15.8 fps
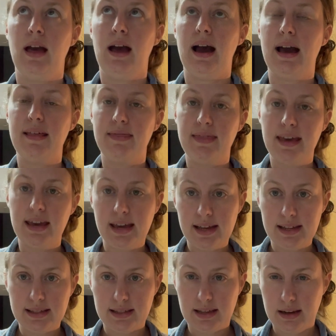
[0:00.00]
I think
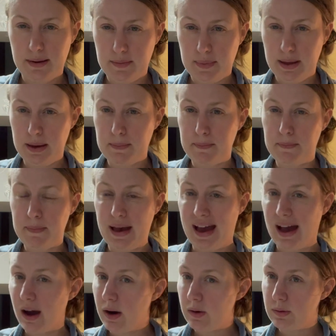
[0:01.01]
it's going to be
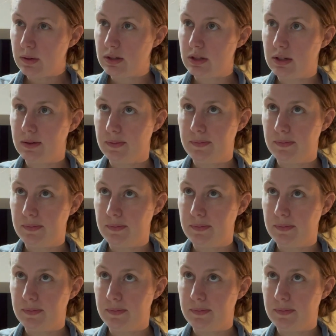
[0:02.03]
about